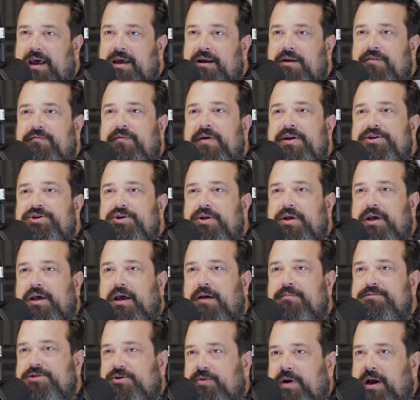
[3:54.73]
it eventually
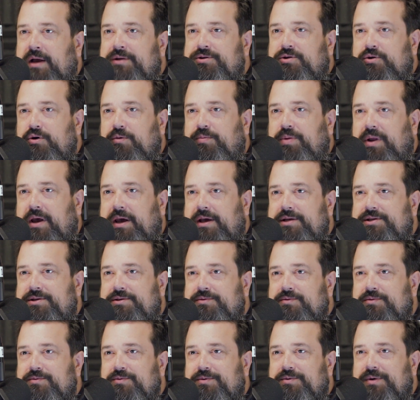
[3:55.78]
comes around to a place
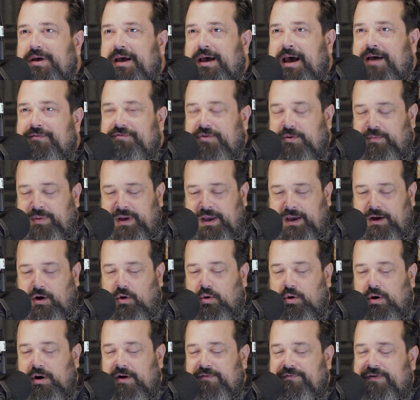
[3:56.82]
after being
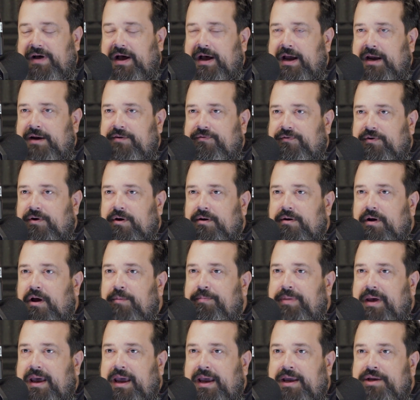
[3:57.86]
horrified for a
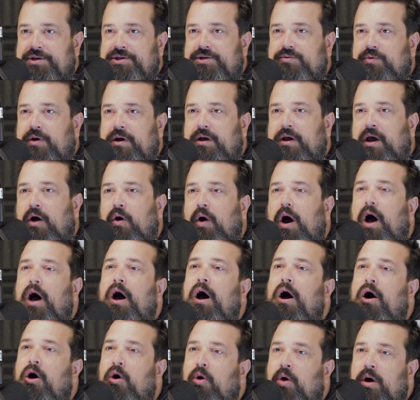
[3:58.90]
page where you go,
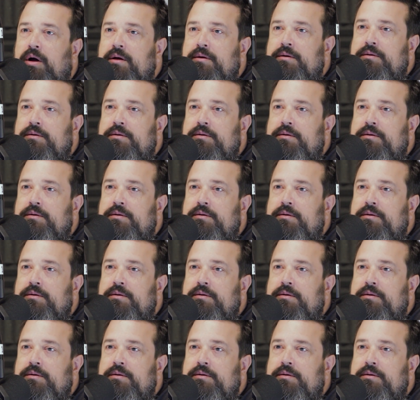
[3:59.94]
oh,